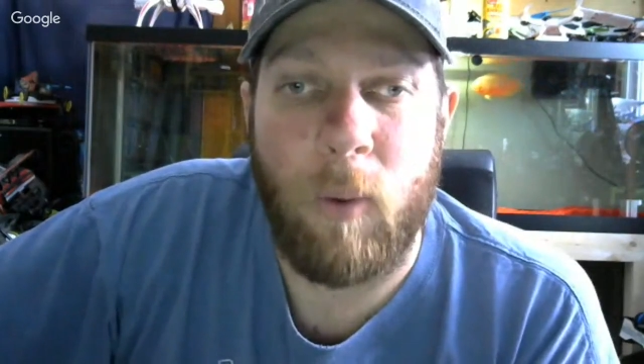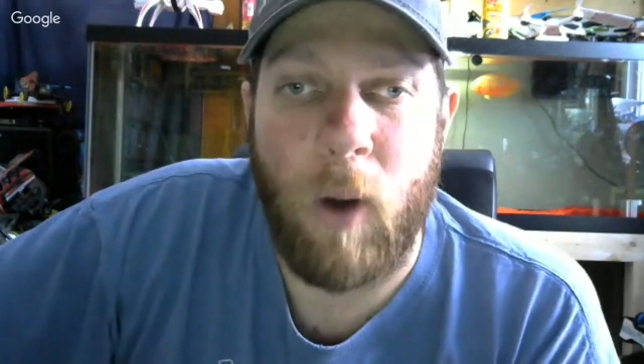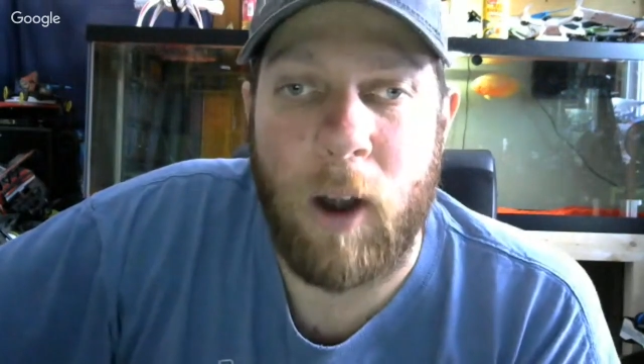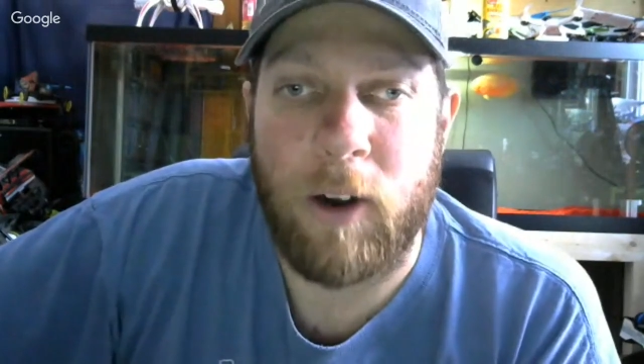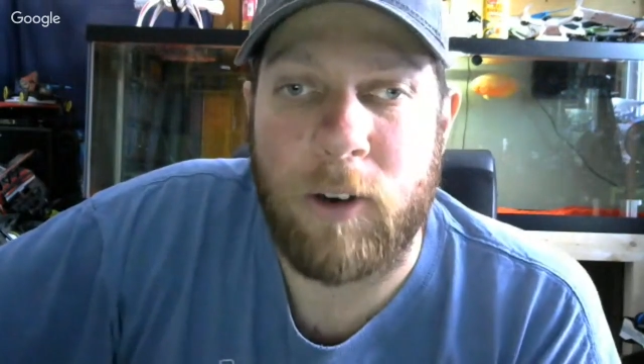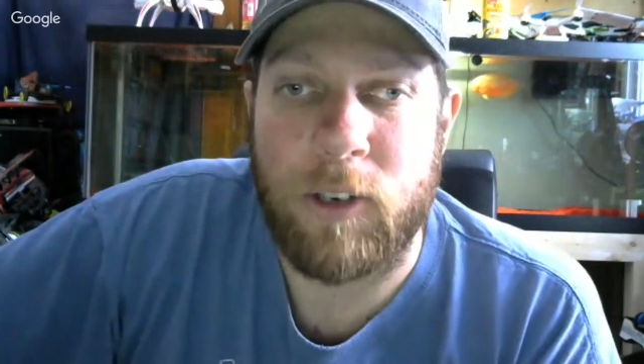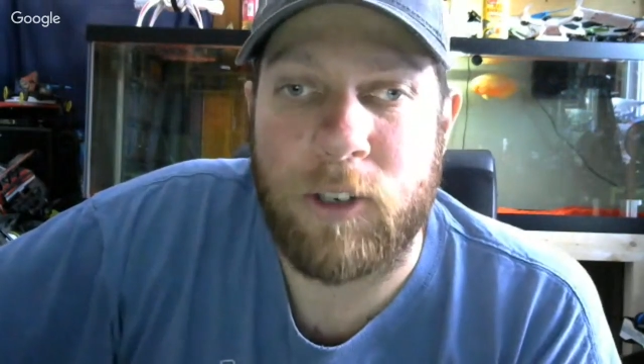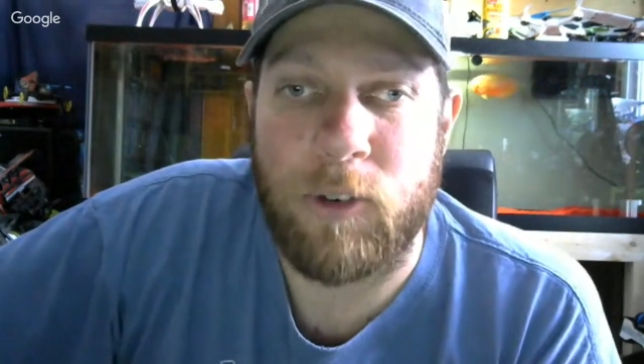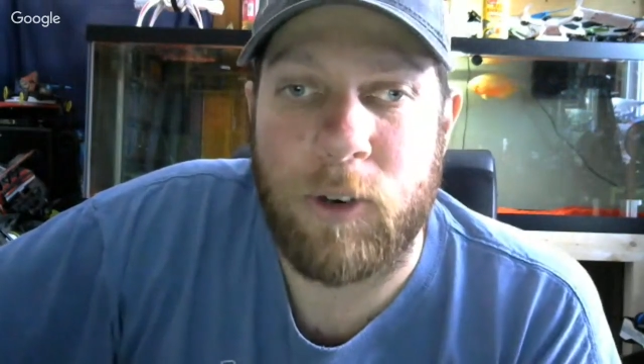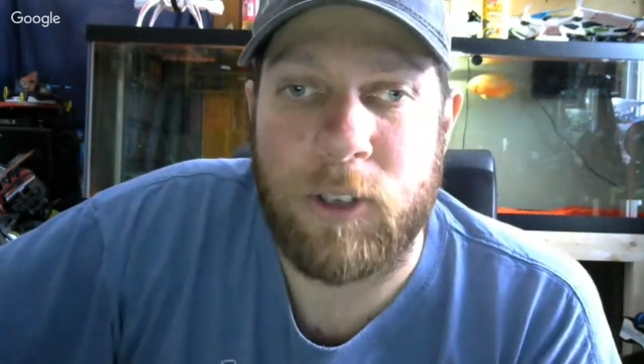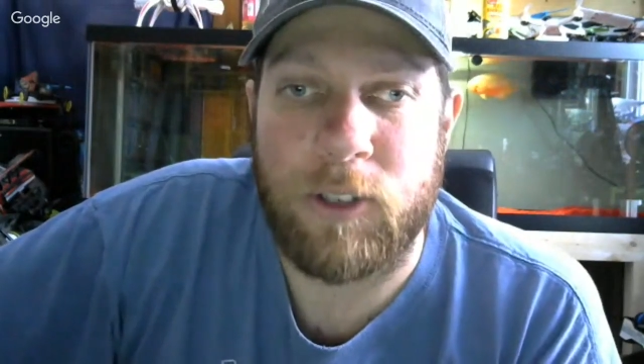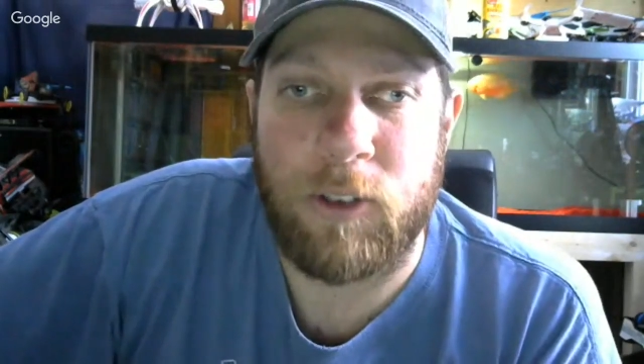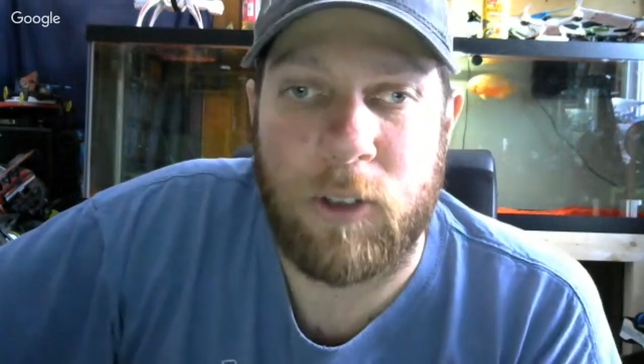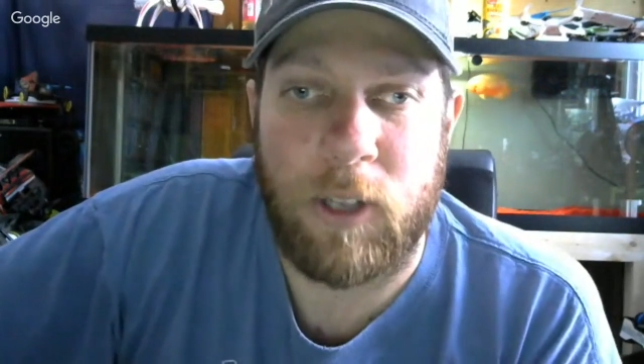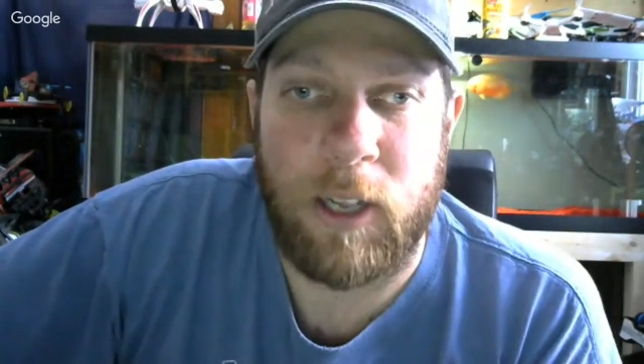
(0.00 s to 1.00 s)
but my
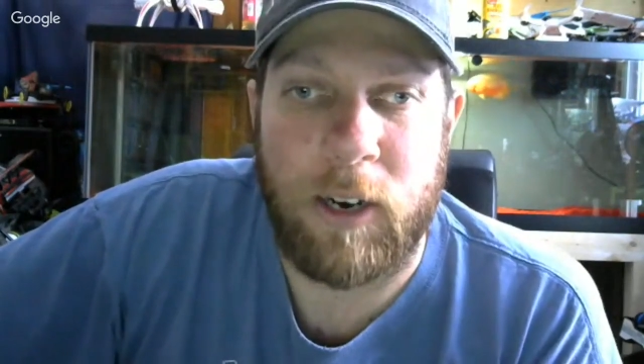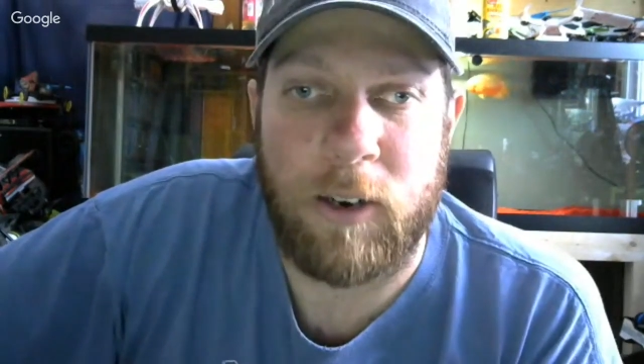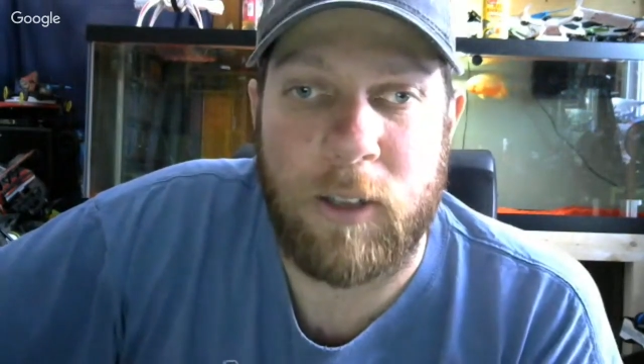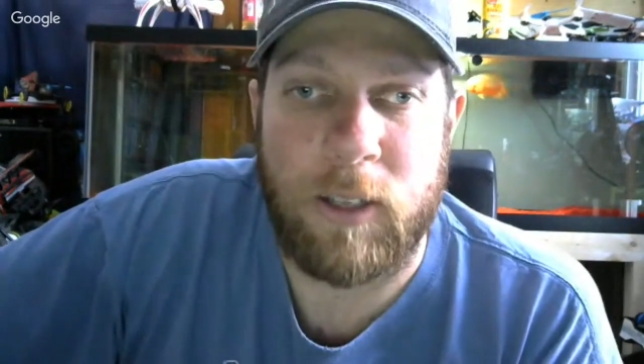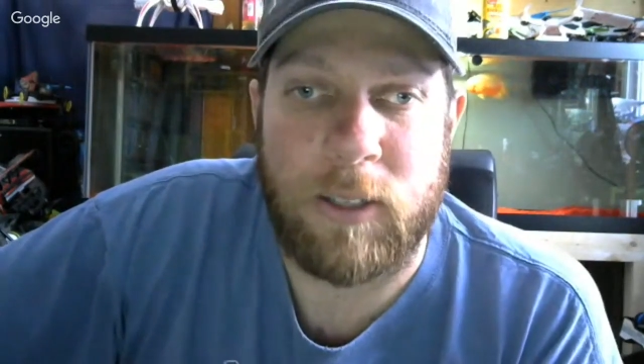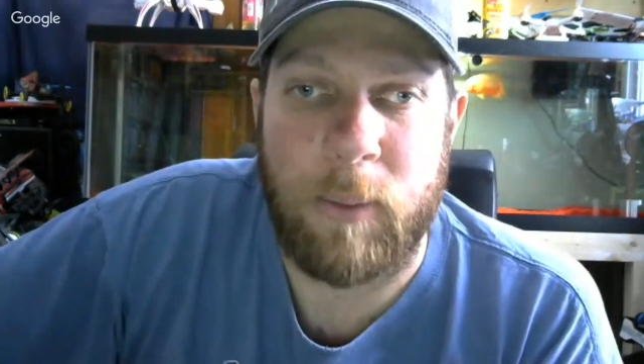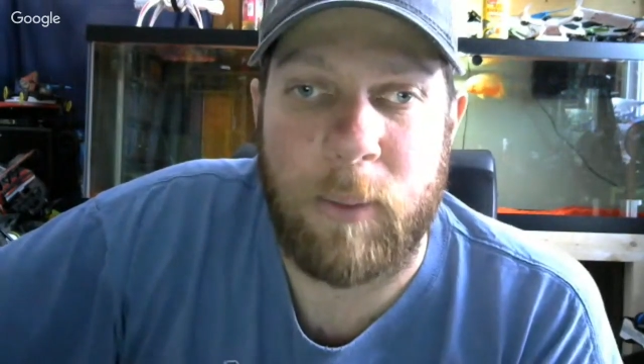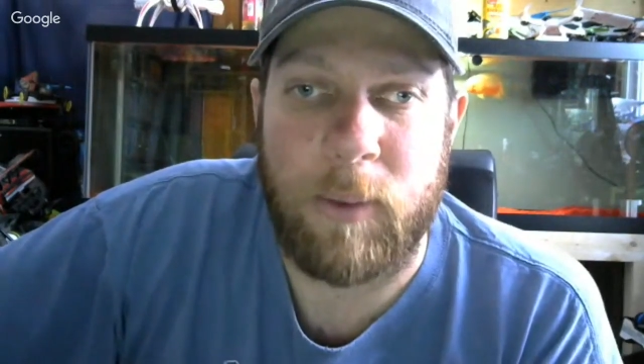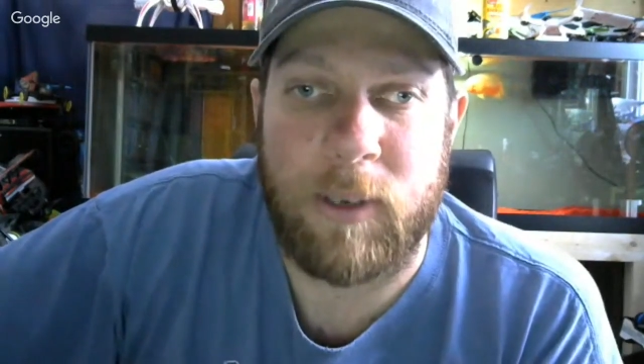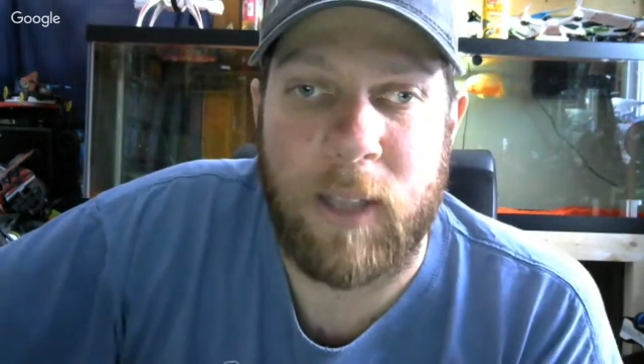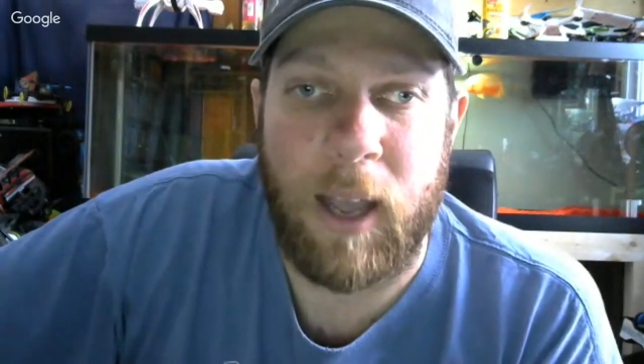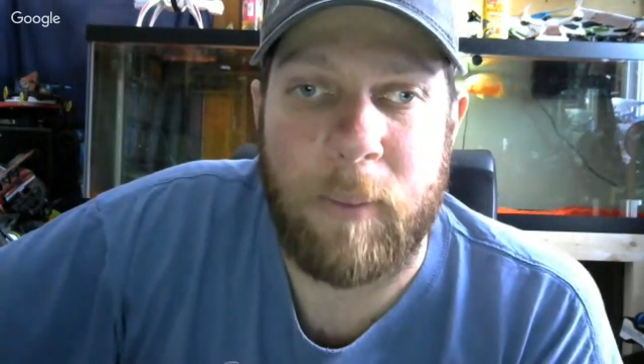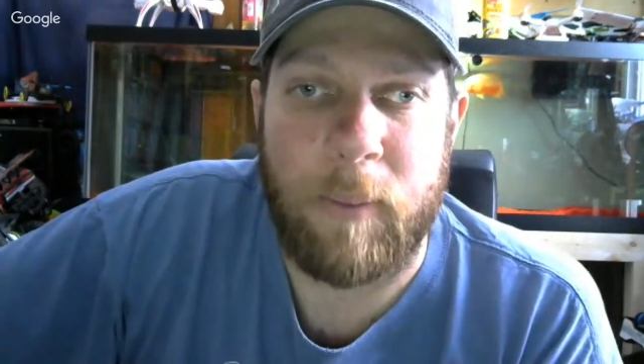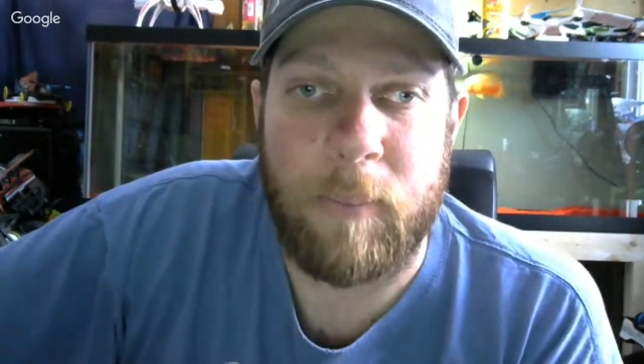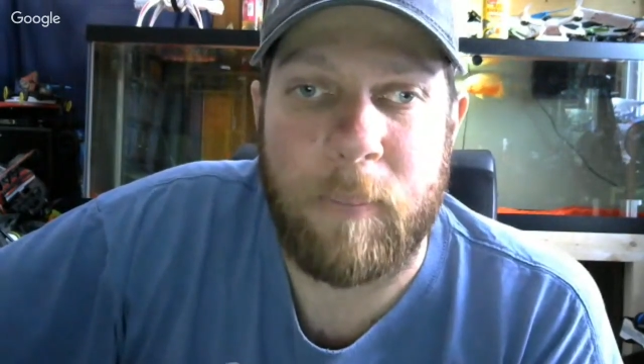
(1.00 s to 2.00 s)
water is crystal clear
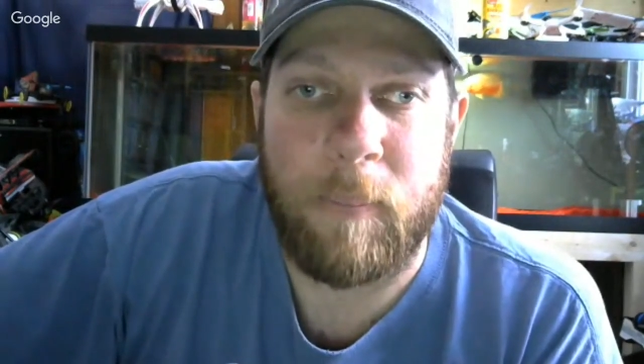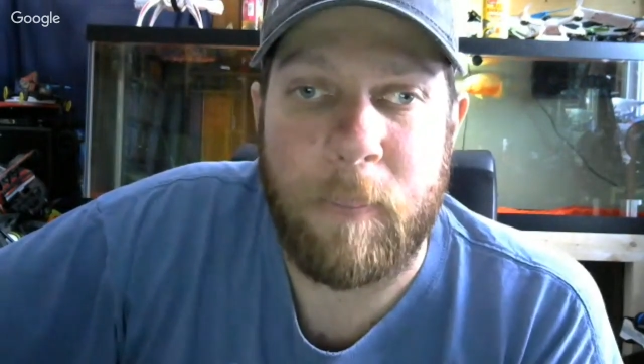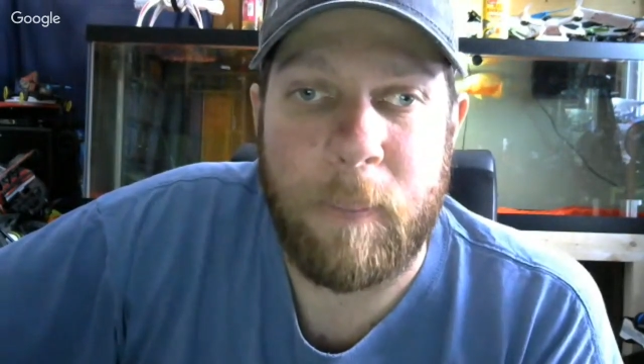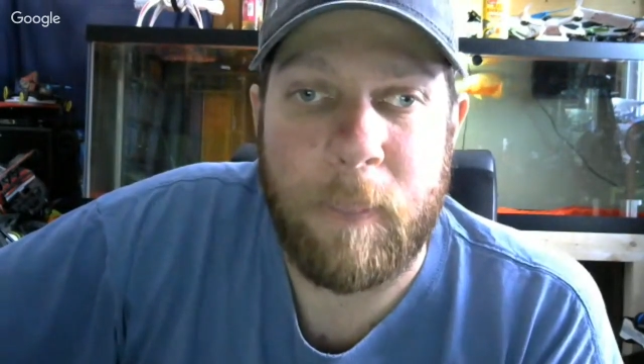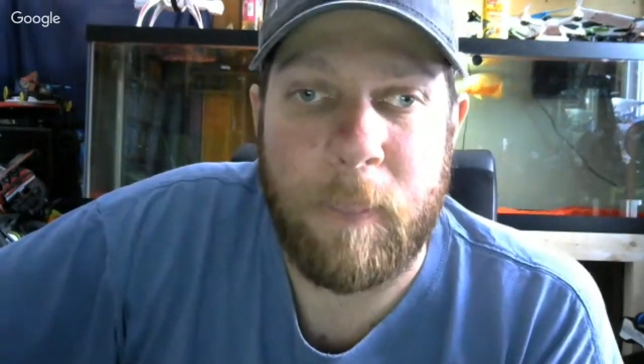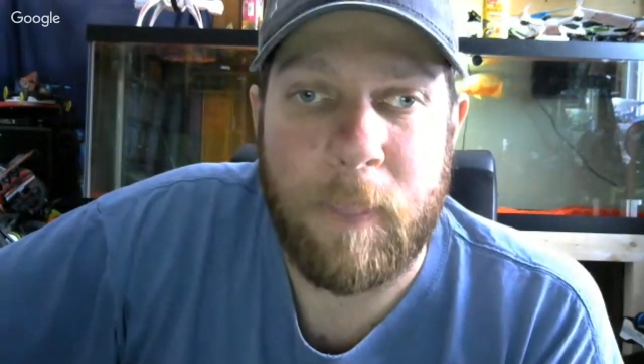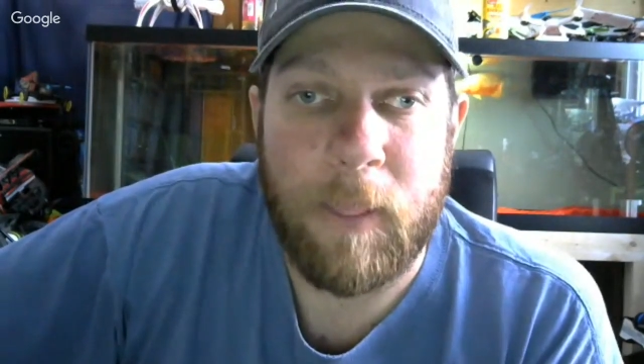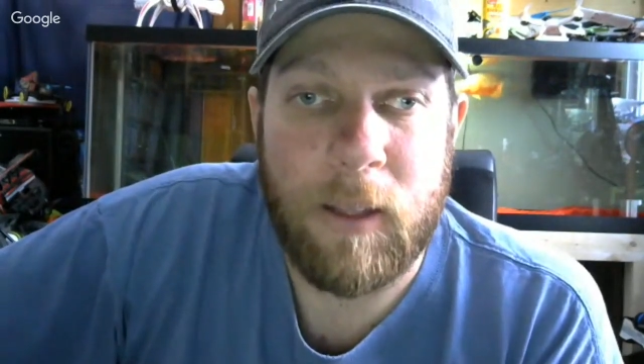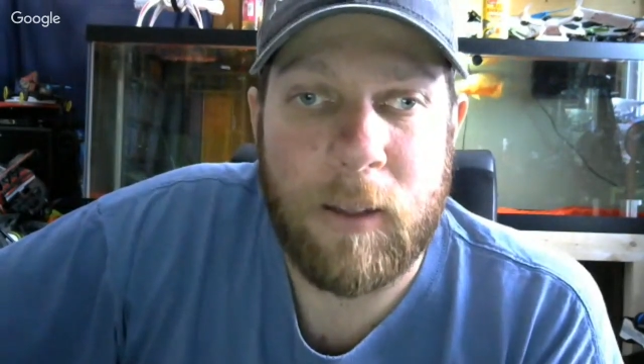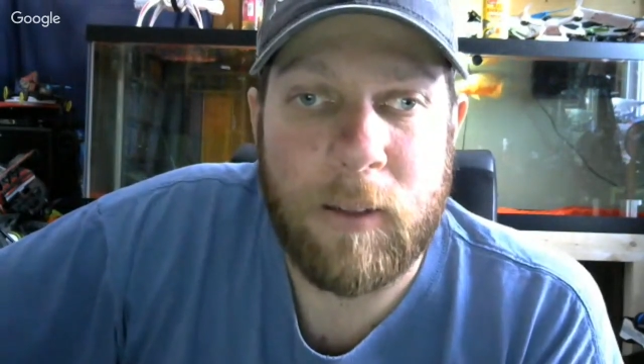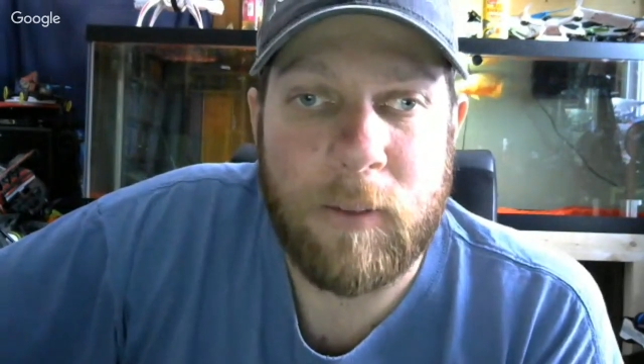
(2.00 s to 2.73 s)
in the summertime.